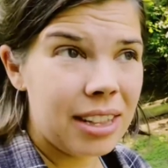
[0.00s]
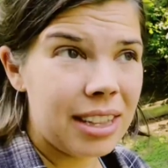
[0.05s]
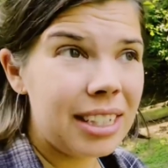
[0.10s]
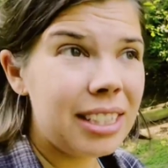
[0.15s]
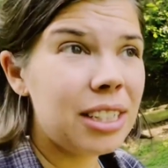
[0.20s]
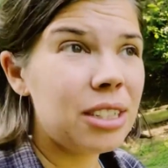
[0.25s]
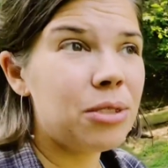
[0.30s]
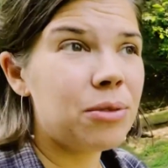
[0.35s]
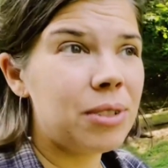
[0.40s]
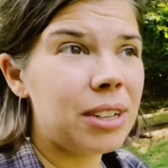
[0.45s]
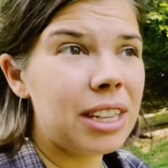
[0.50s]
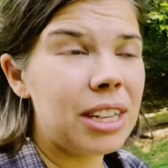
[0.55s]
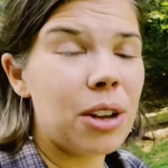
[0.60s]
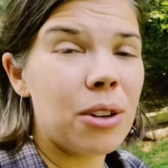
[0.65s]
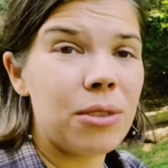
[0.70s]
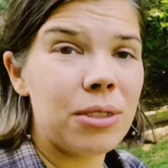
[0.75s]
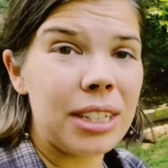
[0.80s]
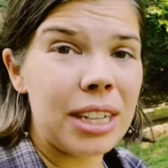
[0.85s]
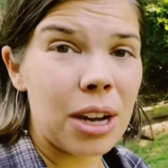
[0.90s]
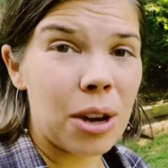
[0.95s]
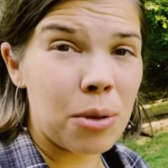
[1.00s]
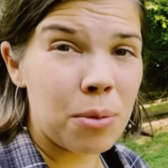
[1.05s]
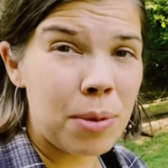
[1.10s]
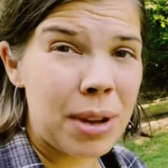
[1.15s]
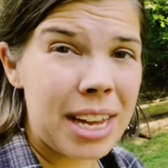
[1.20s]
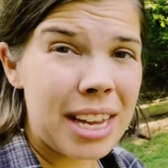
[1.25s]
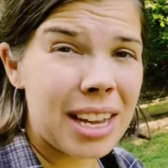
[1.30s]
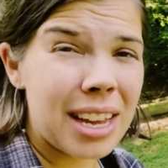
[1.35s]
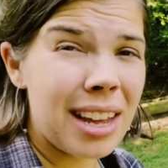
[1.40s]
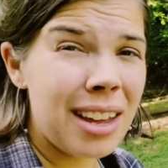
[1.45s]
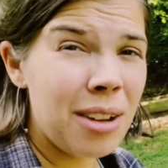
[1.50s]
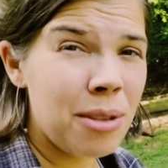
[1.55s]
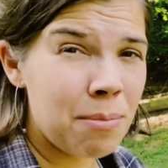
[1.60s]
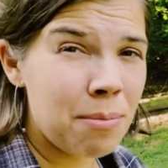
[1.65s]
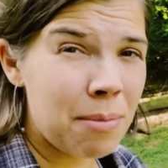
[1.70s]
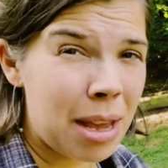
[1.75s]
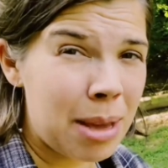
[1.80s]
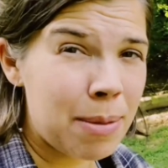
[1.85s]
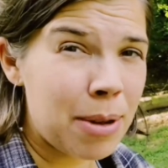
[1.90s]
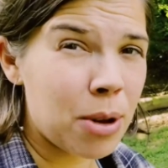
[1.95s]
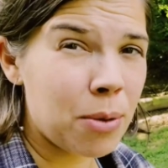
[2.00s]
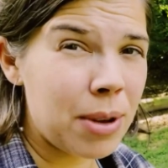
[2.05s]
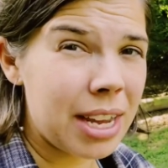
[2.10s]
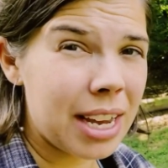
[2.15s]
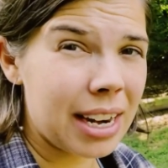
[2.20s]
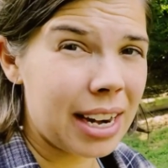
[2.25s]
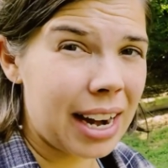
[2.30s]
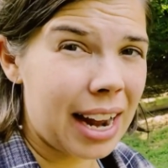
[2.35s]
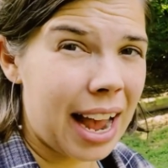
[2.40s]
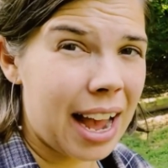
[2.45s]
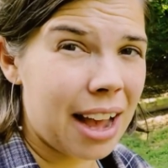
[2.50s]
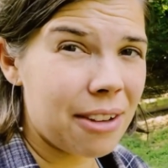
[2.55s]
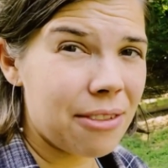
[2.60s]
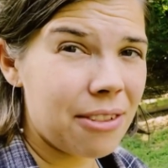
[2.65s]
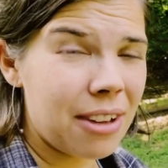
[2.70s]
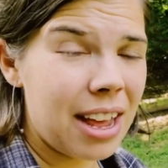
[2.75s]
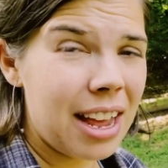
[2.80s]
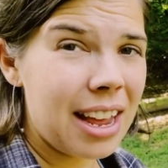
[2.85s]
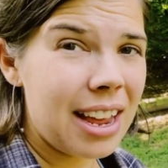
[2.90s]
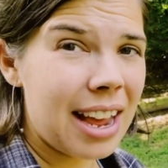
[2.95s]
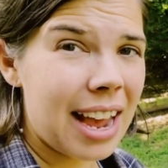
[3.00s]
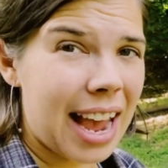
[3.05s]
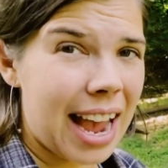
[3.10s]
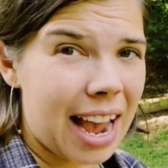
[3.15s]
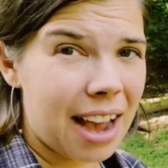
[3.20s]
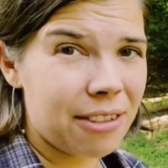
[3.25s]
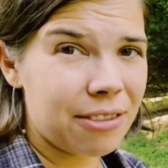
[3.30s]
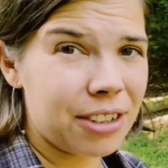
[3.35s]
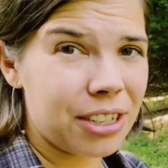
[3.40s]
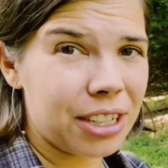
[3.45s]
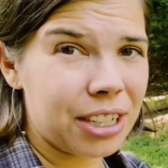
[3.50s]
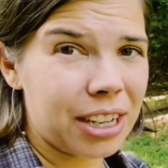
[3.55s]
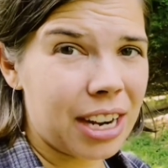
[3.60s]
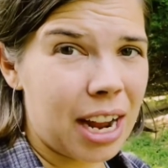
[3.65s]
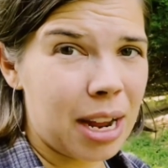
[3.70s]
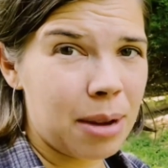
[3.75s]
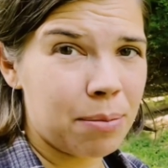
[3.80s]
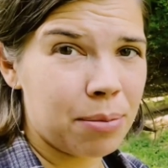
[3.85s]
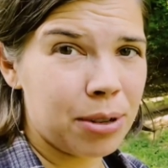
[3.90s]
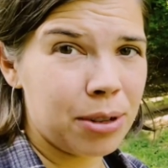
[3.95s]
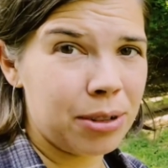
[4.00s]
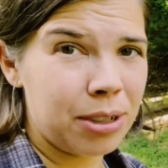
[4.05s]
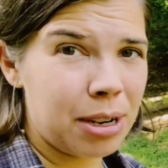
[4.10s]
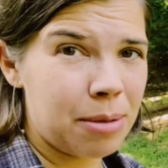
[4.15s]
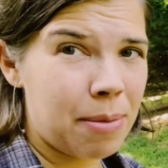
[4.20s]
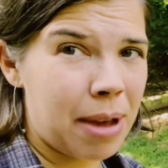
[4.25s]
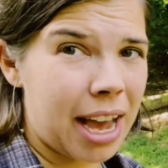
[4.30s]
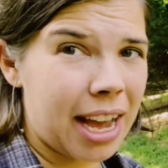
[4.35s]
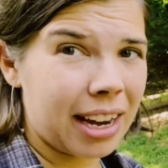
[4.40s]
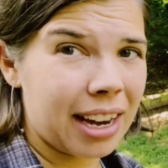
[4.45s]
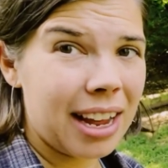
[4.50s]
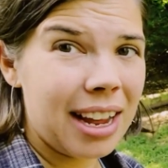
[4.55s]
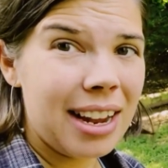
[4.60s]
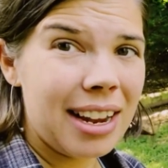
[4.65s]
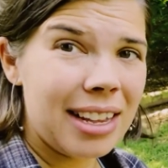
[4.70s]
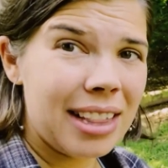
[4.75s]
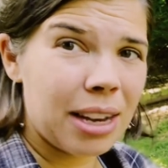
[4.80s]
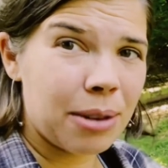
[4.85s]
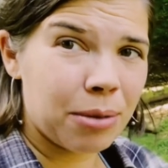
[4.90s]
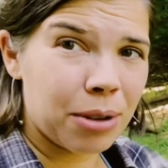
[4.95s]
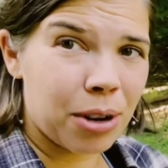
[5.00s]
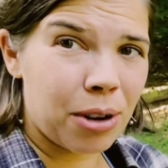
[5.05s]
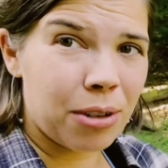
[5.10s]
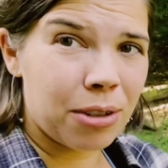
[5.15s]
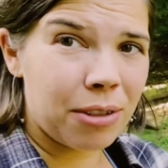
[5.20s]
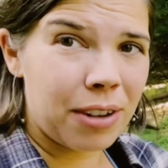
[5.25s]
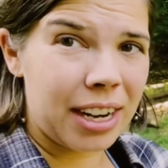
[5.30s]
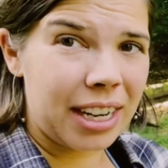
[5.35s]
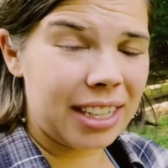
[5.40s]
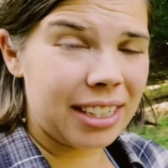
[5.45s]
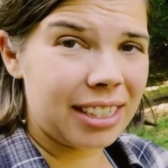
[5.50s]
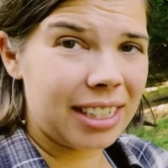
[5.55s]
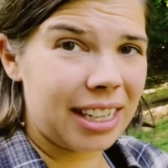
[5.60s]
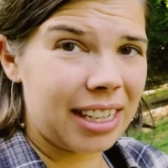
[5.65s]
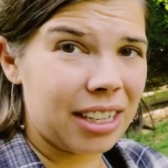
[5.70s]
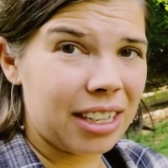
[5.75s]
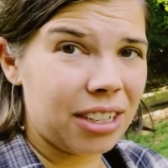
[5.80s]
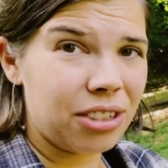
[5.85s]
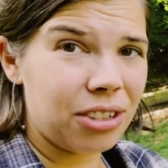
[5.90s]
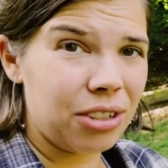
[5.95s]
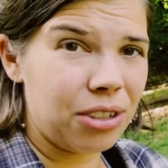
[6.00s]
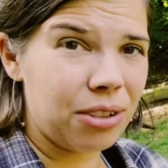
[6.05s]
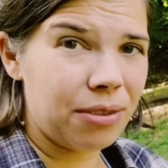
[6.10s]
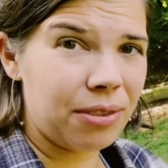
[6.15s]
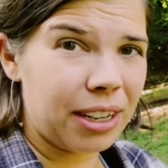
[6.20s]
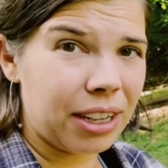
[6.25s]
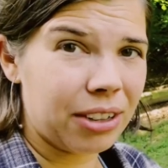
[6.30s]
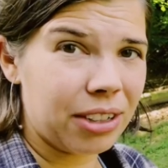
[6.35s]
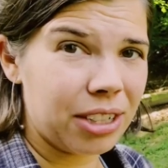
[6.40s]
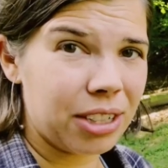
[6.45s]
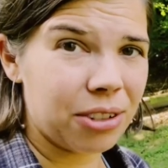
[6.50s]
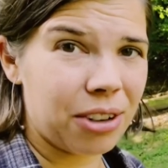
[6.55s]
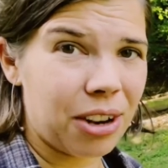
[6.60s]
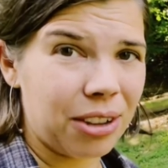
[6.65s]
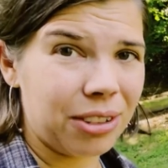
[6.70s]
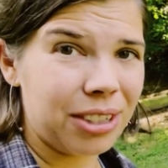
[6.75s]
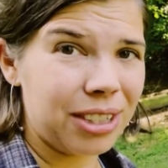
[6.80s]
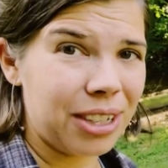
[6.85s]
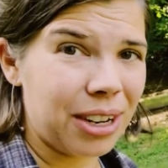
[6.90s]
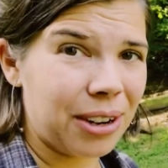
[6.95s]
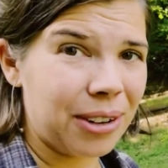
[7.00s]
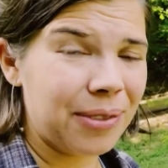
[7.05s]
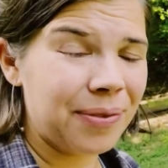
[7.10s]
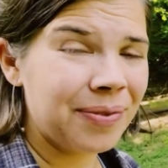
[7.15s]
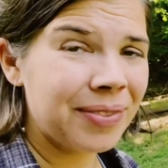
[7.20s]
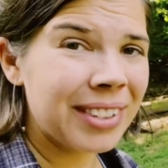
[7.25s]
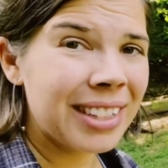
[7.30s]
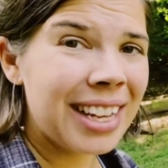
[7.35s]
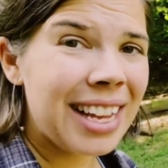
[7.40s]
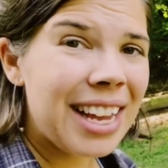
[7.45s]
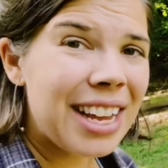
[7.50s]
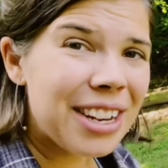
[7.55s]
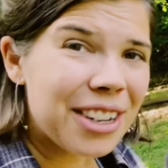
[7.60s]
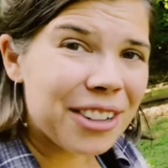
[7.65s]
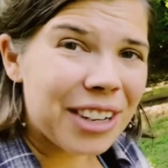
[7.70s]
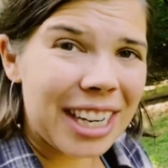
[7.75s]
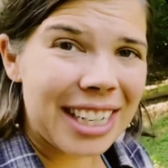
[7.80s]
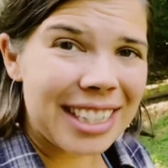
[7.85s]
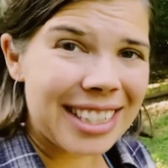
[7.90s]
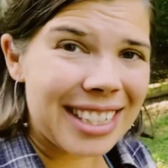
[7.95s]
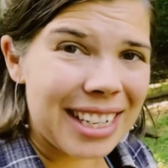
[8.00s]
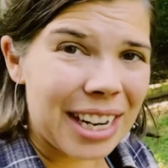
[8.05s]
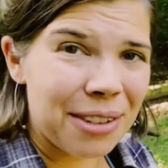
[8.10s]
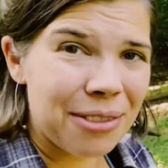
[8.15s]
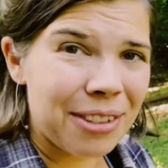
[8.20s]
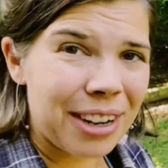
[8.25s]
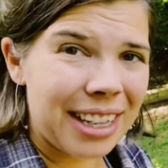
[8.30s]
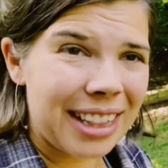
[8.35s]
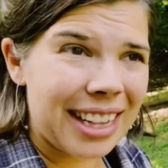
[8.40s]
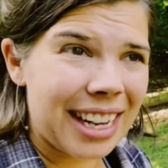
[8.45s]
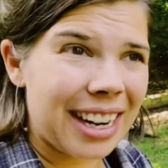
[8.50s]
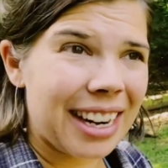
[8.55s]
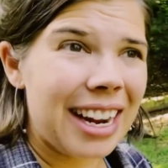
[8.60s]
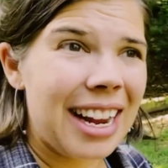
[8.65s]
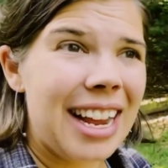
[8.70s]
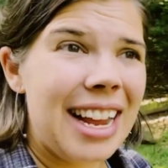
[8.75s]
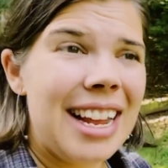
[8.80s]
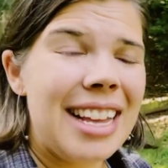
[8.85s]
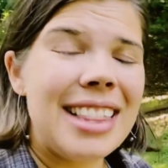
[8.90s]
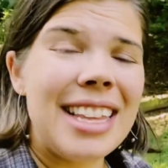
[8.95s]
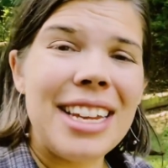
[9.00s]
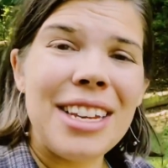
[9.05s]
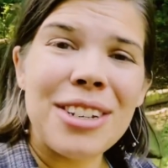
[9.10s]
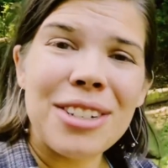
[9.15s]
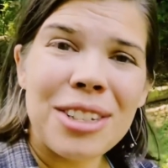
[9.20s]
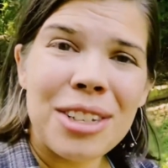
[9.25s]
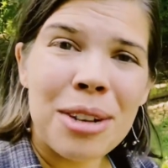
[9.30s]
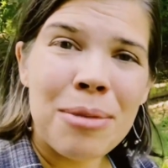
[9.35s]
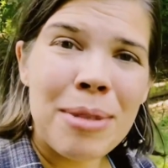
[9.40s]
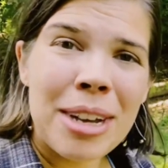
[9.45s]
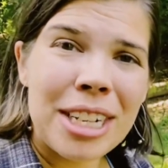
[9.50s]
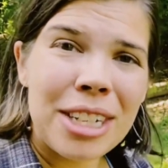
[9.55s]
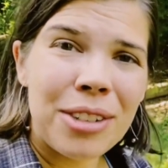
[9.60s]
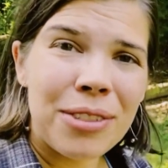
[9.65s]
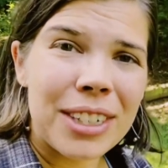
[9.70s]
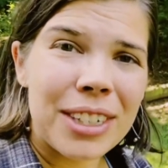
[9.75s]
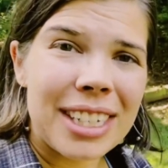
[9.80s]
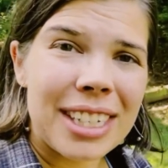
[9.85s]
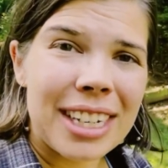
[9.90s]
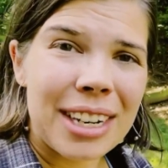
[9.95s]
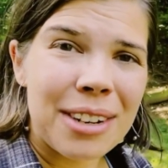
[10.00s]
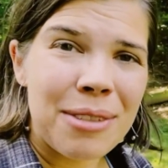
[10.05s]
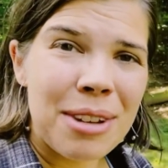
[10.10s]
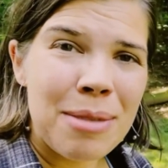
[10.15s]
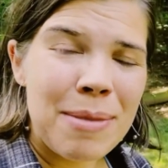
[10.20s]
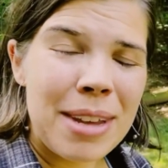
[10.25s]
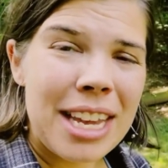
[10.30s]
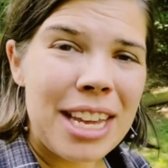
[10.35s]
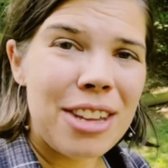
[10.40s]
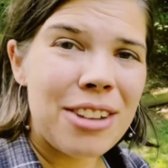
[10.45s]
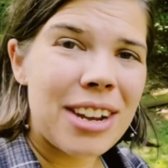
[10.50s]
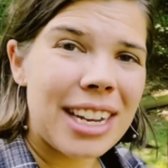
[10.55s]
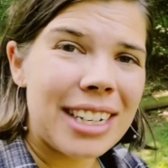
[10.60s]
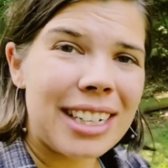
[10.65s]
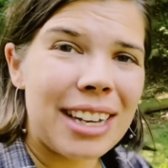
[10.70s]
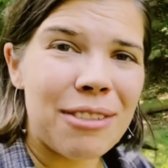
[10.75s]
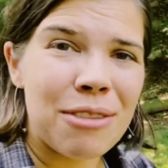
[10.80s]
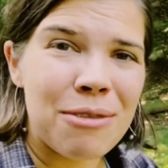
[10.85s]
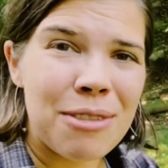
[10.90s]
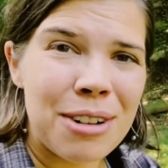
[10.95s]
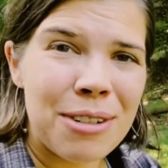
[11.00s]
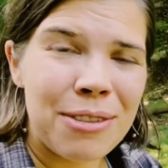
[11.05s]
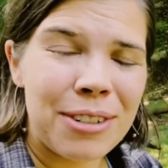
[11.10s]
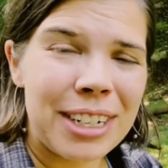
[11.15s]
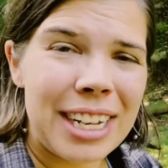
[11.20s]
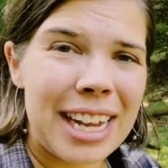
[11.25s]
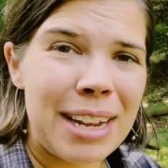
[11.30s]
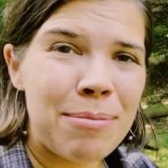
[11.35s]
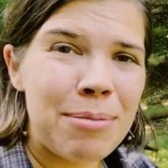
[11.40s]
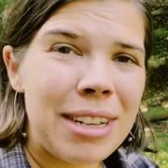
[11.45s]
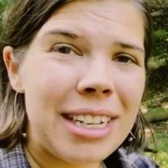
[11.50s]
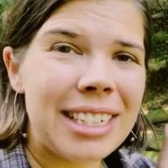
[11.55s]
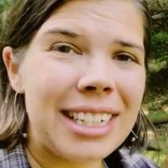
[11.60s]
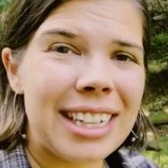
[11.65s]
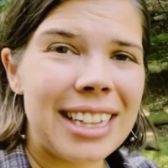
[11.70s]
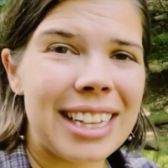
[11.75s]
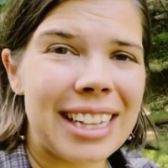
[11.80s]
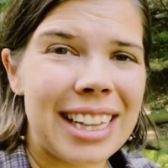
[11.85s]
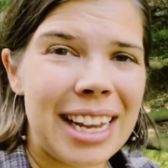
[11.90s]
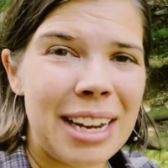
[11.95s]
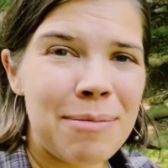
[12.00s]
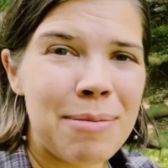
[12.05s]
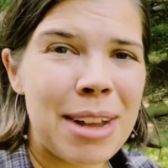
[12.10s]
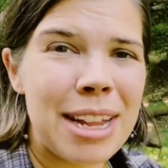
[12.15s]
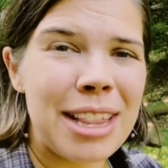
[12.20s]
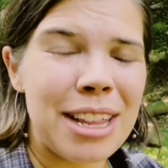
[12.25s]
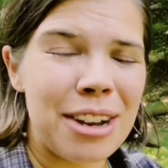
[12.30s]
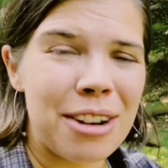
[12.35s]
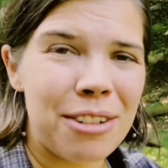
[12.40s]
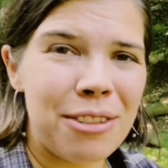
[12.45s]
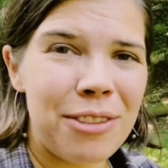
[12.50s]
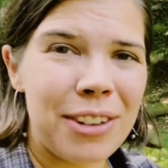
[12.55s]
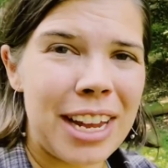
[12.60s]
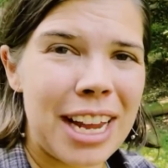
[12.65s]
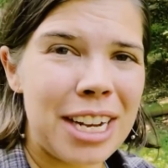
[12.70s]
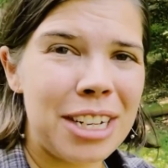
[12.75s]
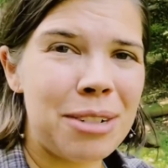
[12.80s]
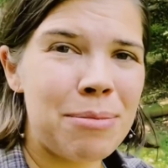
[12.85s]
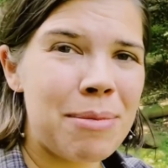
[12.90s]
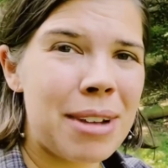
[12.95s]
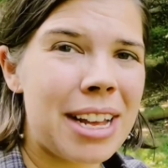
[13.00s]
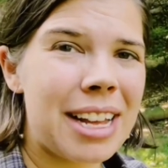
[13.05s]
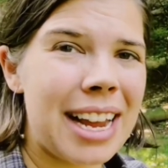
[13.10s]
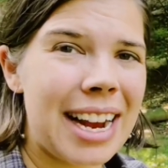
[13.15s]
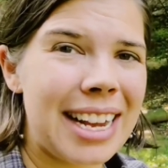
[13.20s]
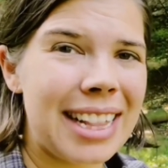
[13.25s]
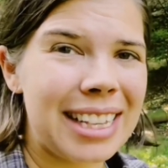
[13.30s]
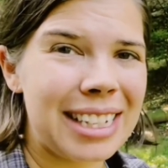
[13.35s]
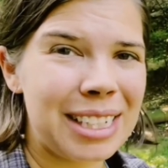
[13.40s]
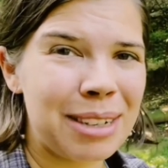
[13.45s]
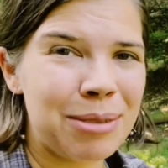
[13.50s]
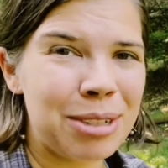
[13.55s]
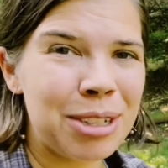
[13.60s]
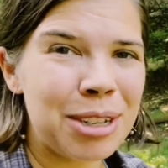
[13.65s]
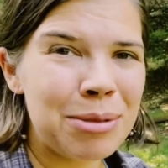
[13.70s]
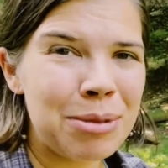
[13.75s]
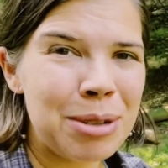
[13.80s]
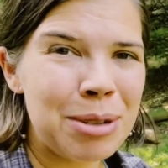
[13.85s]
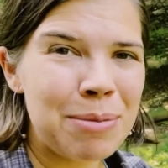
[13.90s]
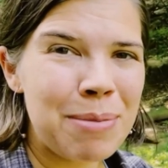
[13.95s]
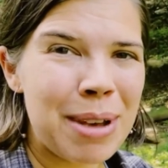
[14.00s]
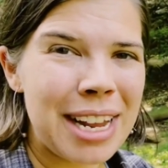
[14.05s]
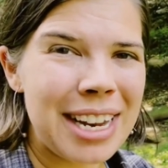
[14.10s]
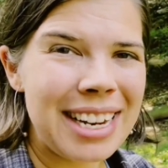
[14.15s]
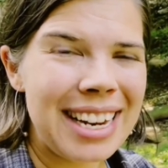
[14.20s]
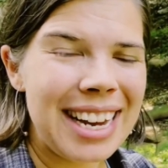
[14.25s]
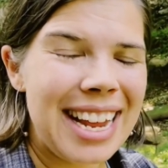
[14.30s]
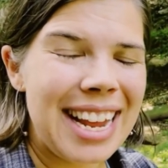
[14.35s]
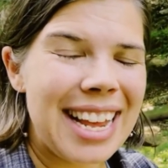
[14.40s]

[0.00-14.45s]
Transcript: This is really only a week, maybe a week and a half after I pruned it back that we're already seeing this new vigorous growth. So great stuff right there. Thank you so much for sticking with me. You guys have a wonderful day. Please hit the like button, the notification bell, and the subscription button.